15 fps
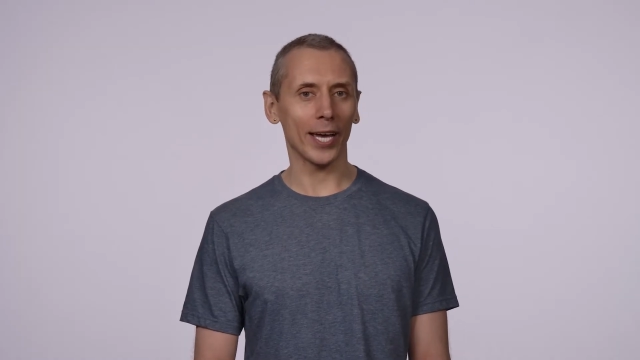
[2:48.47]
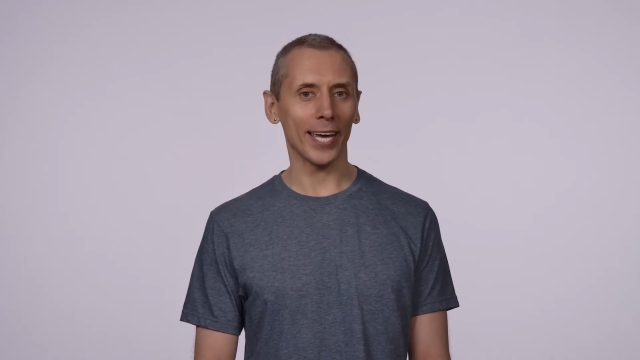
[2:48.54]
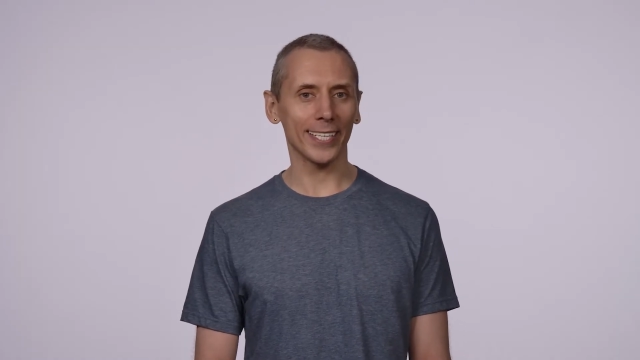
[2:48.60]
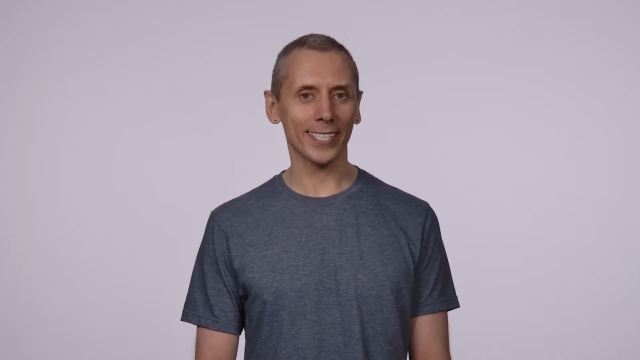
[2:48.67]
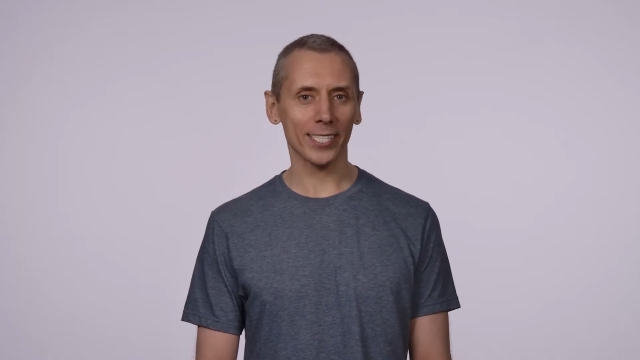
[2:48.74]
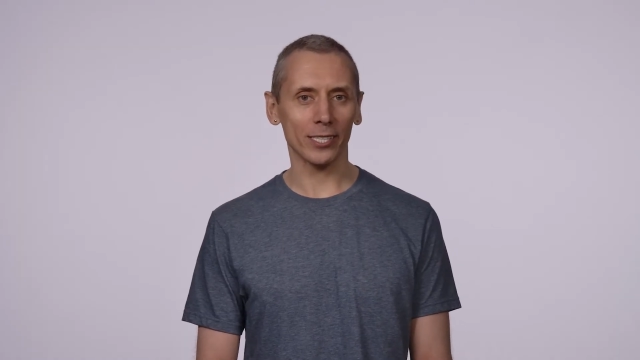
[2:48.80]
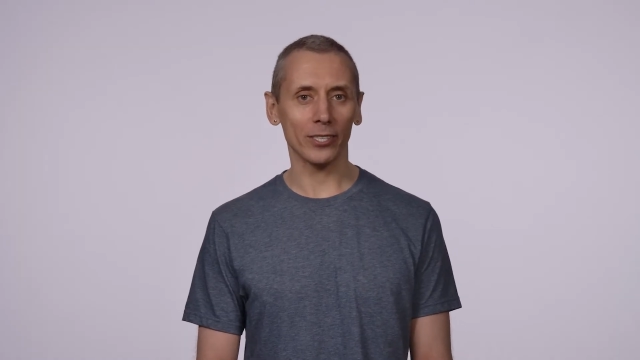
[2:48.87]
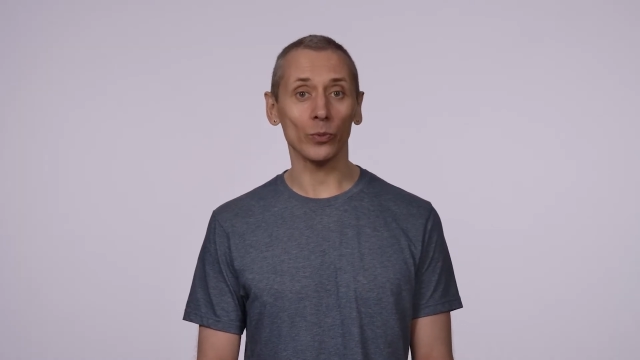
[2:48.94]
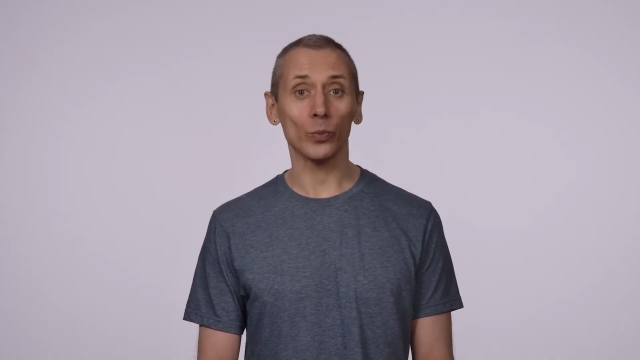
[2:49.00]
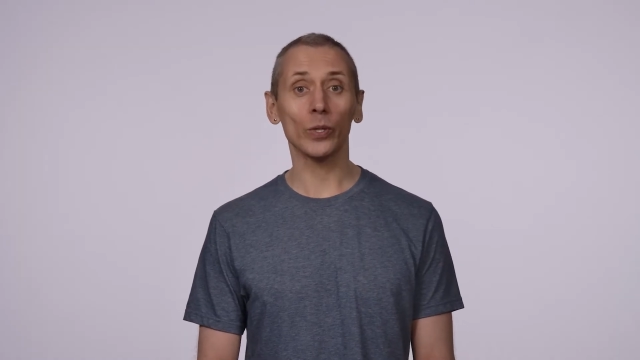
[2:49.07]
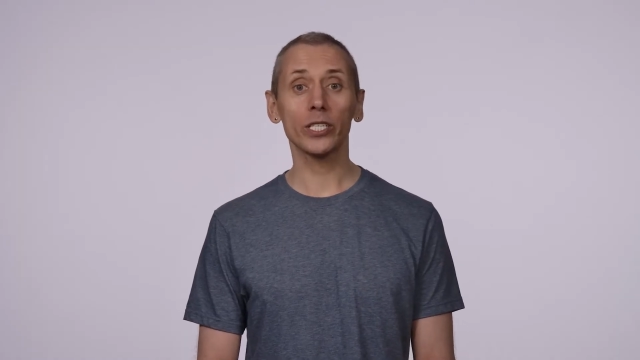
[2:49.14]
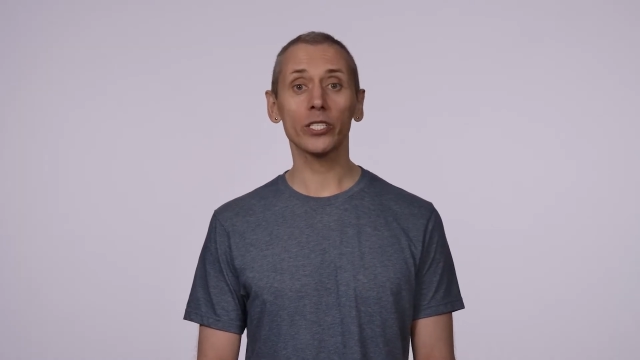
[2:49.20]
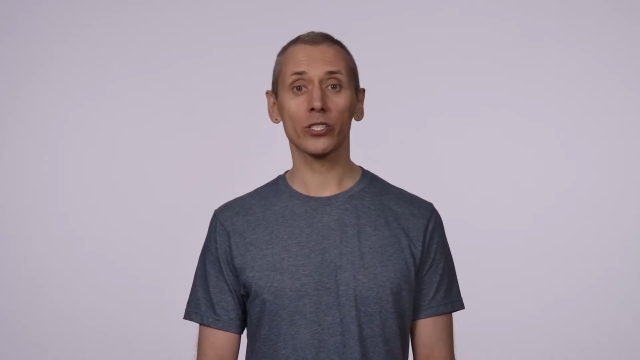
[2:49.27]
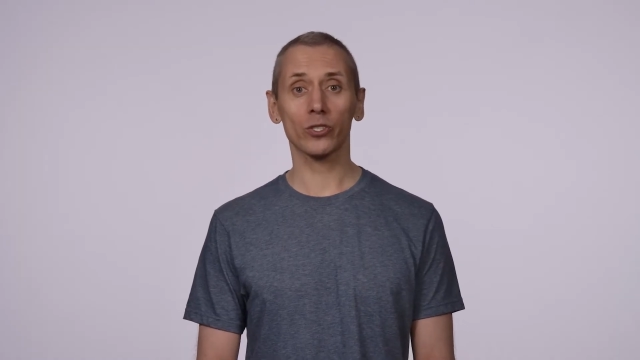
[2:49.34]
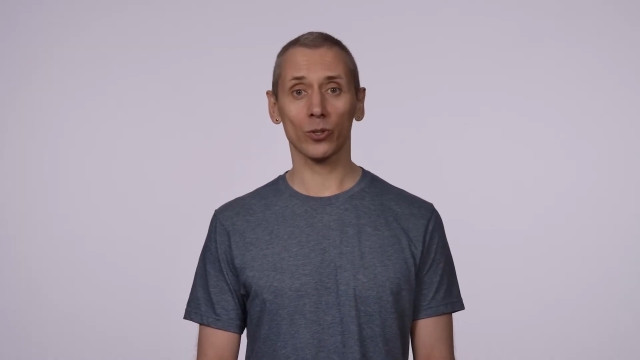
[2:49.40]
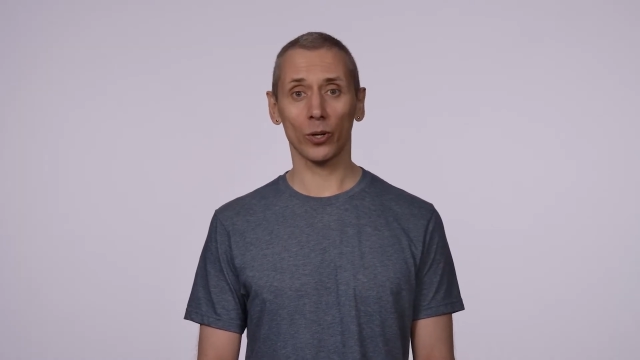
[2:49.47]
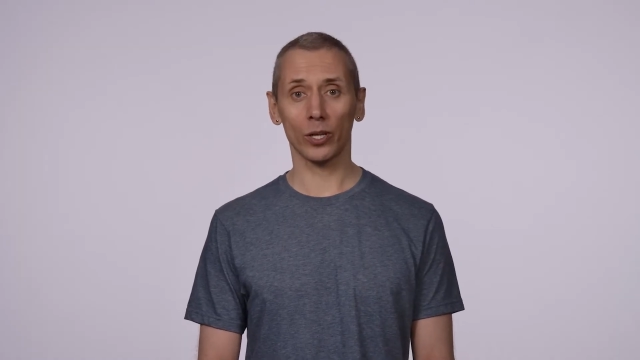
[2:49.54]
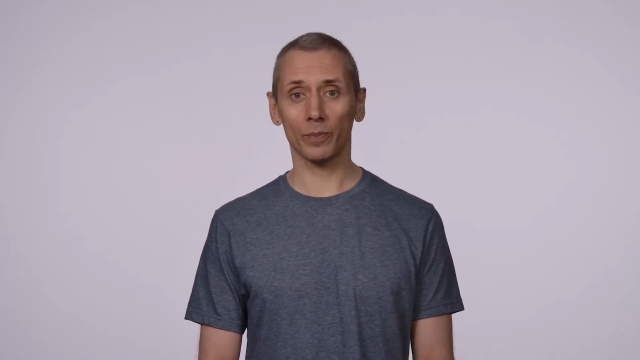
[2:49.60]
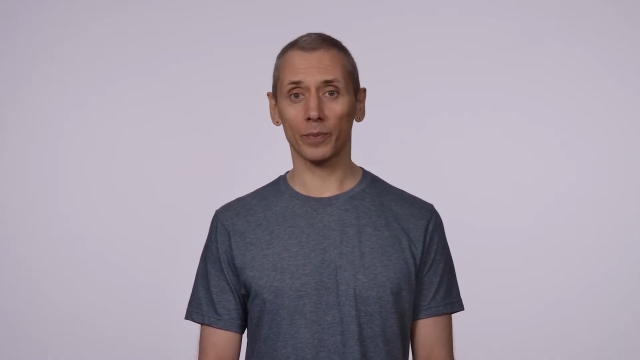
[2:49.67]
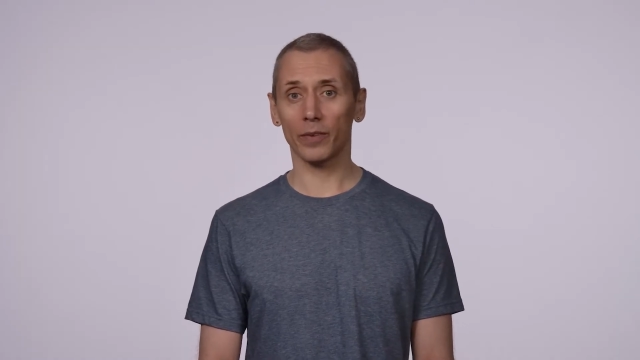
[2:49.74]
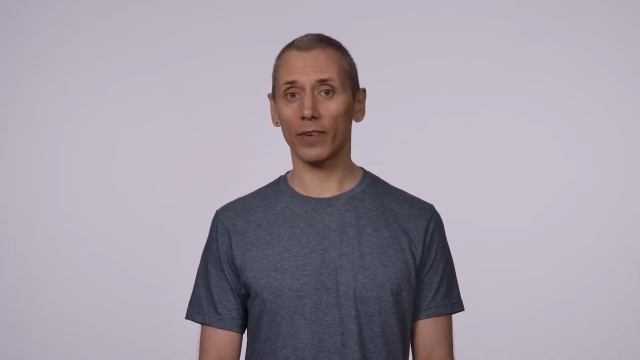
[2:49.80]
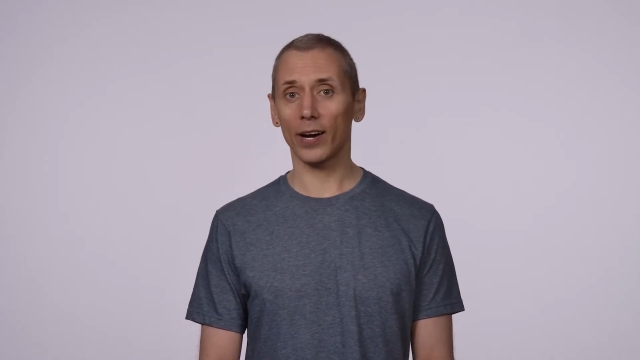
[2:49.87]
answer which soil
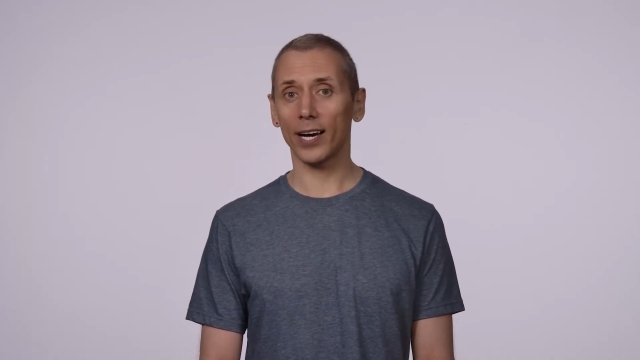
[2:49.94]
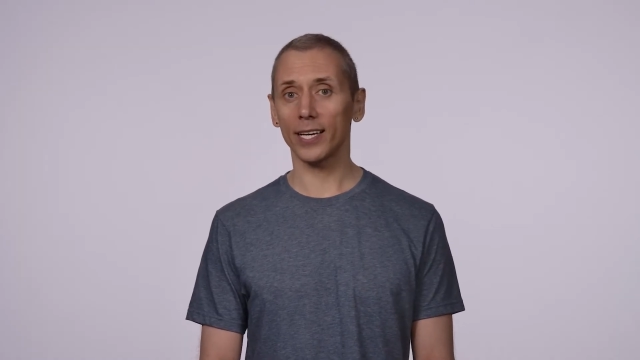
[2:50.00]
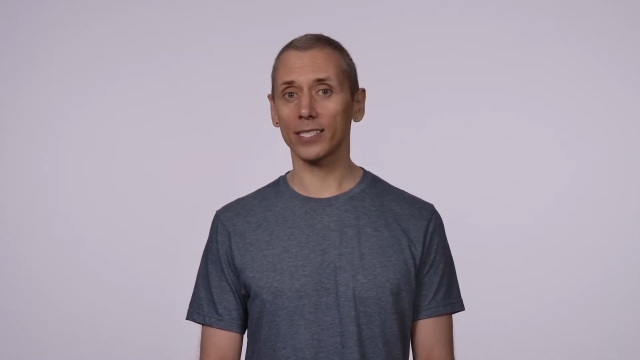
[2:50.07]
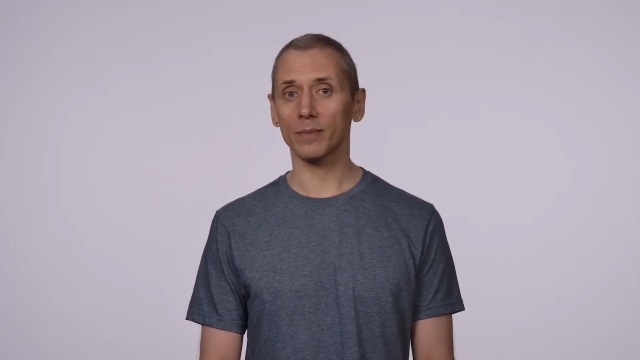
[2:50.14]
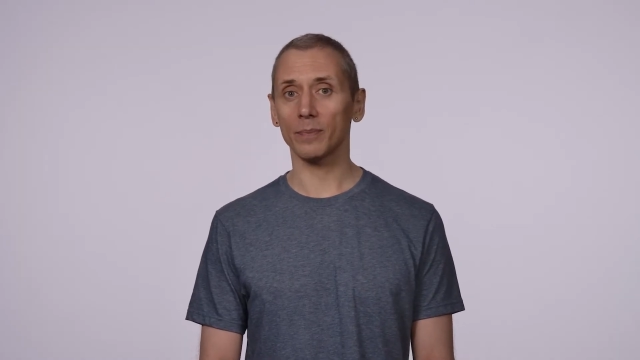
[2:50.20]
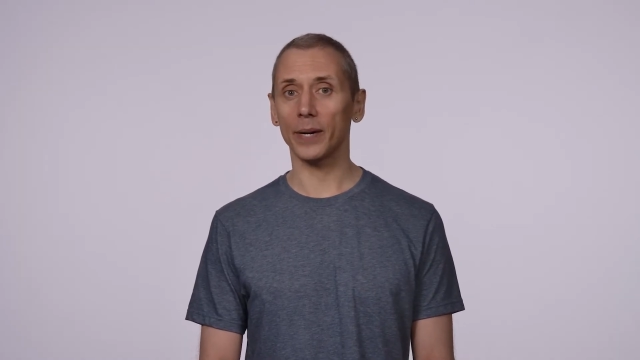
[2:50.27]
provides